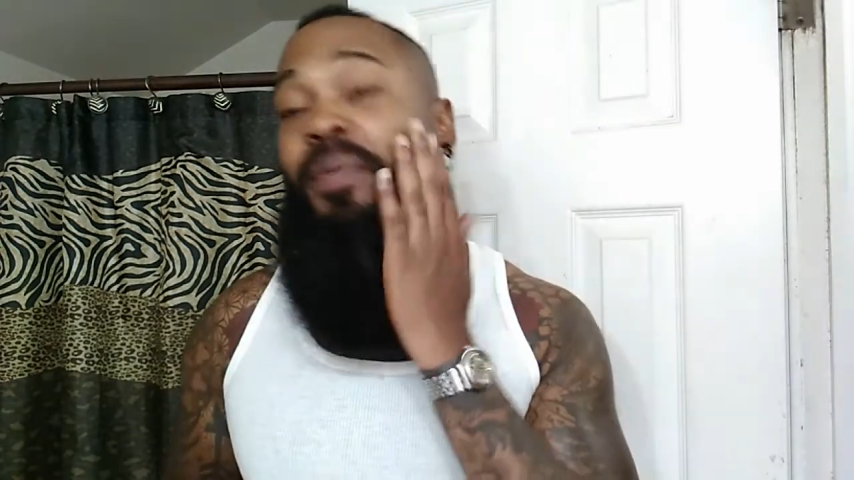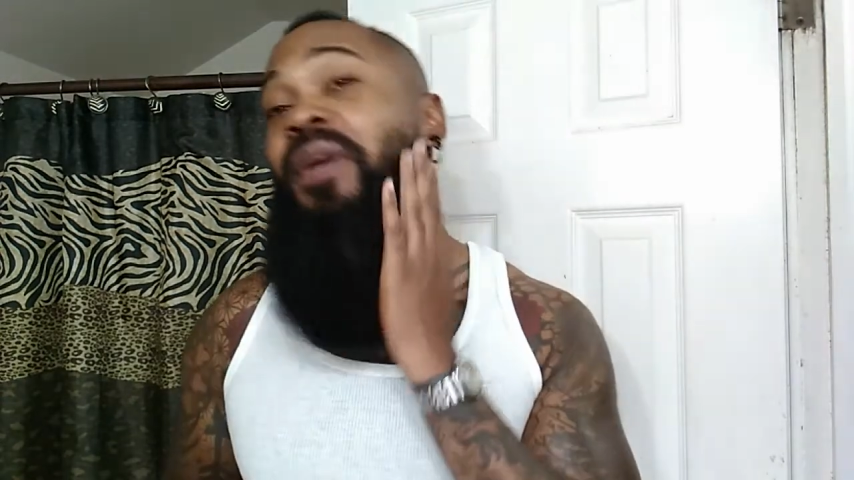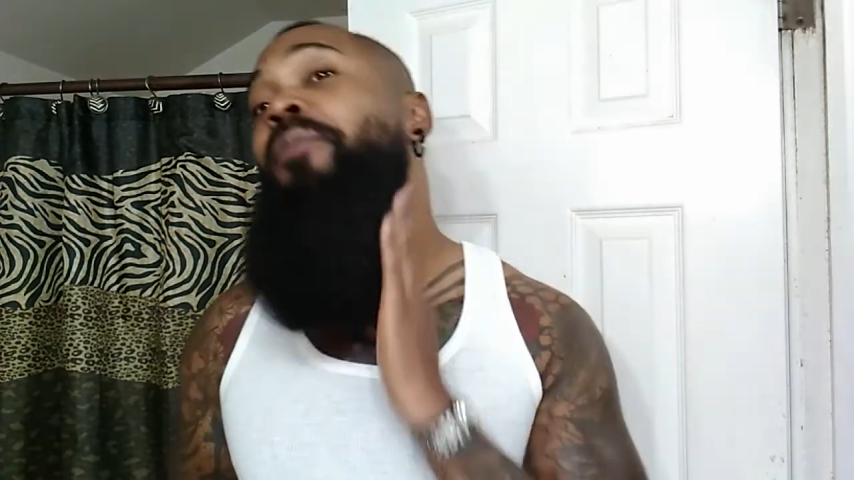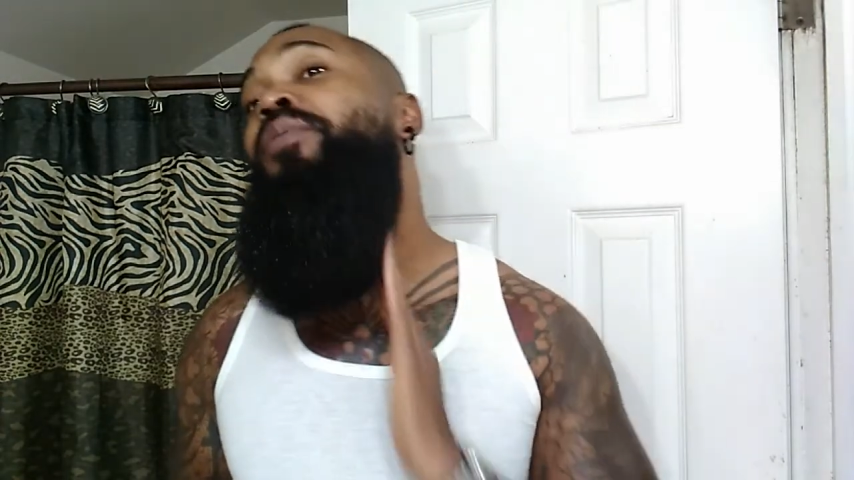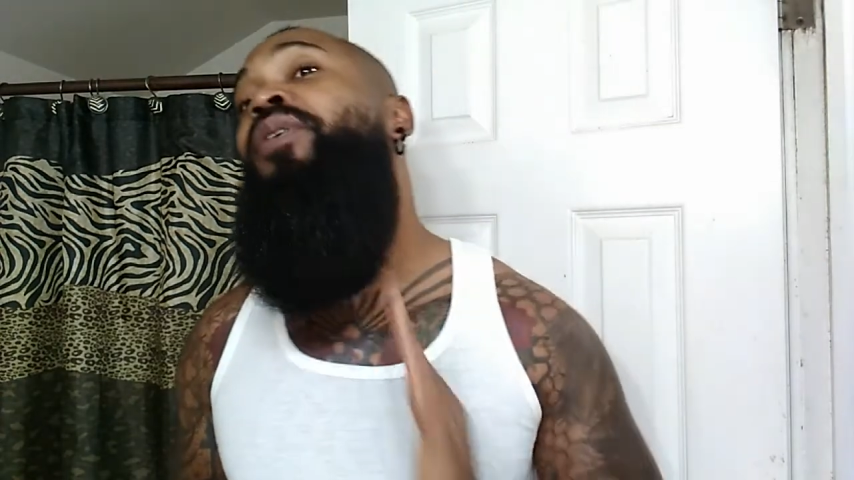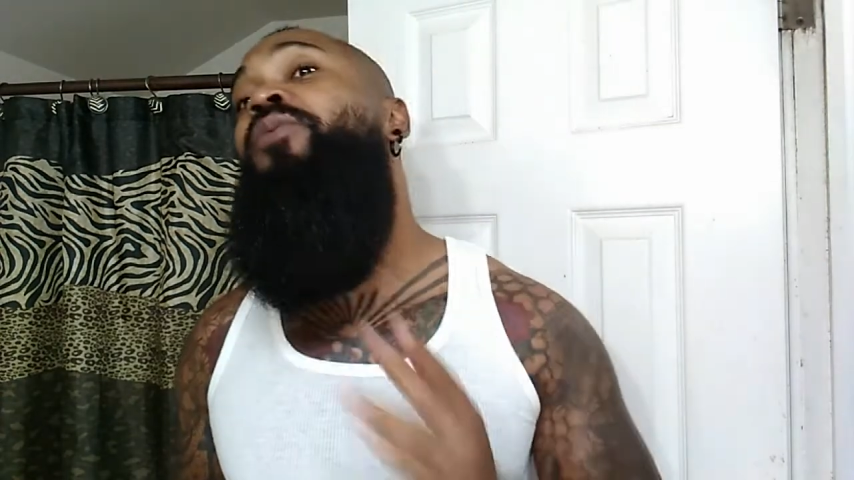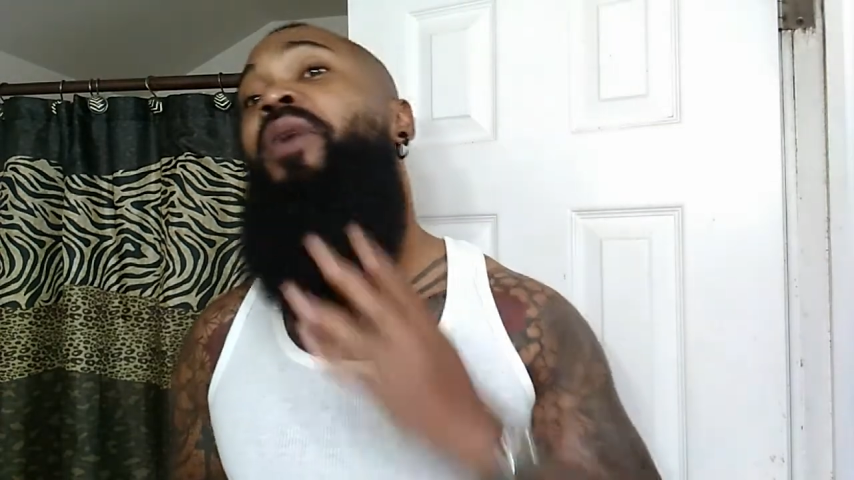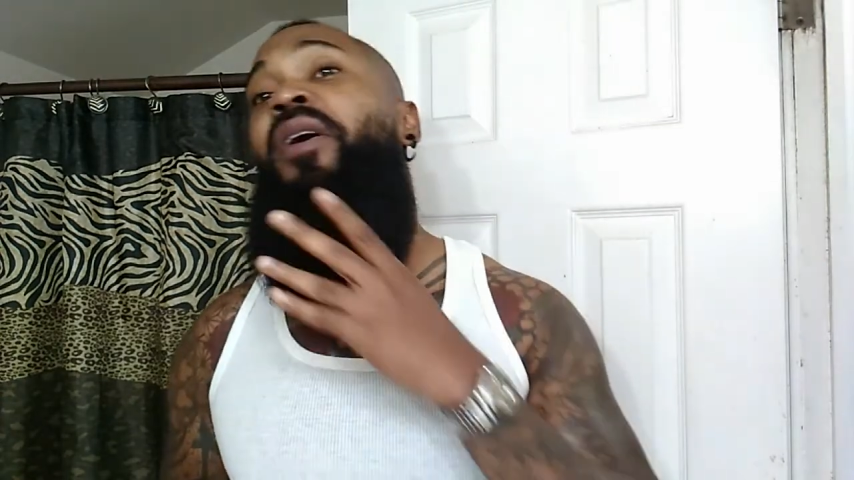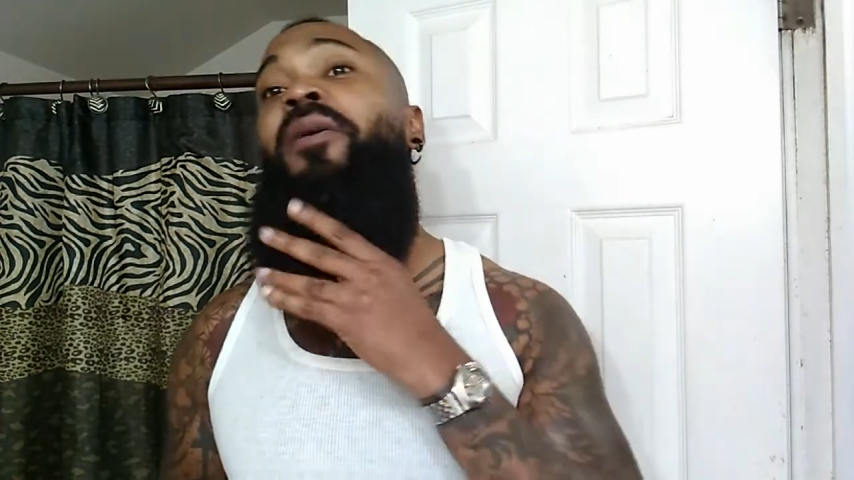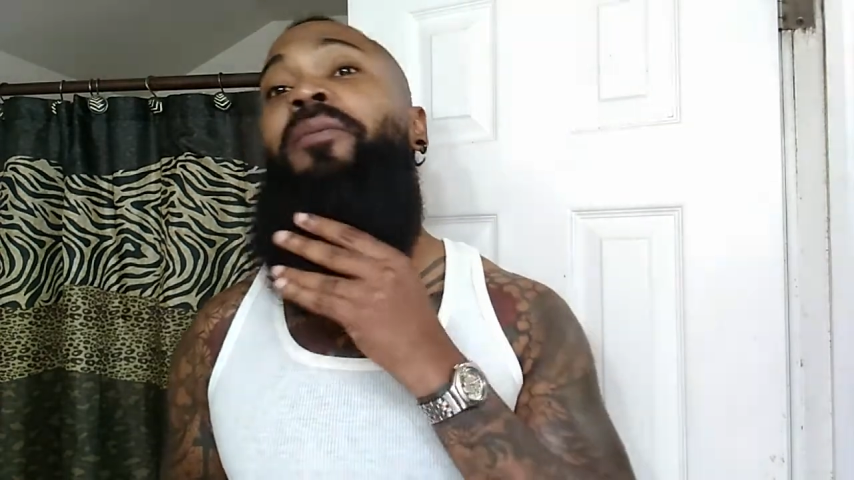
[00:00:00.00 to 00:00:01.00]
beard pretty
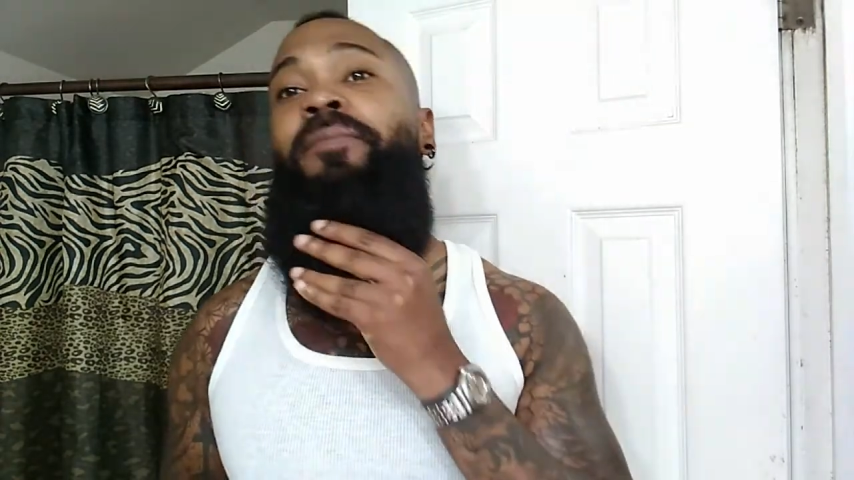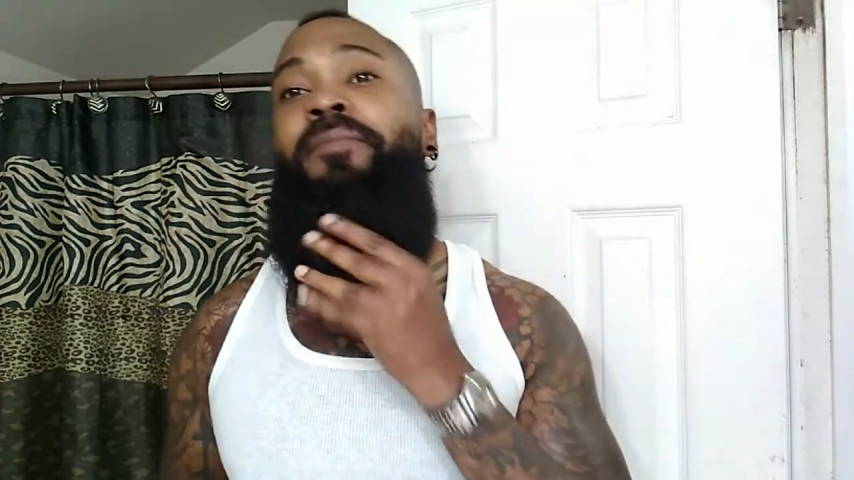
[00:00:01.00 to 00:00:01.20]
well,